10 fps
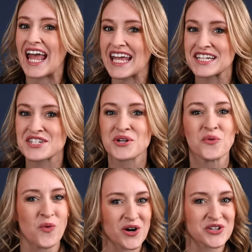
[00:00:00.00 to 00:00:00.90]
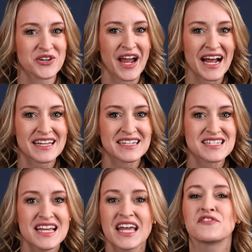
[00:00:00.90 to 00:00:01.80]
And while you're at
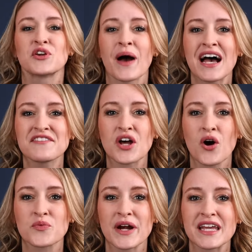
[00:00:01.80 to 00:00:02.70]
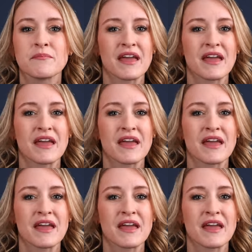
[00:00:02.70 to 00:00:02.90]
it, if you haven't already,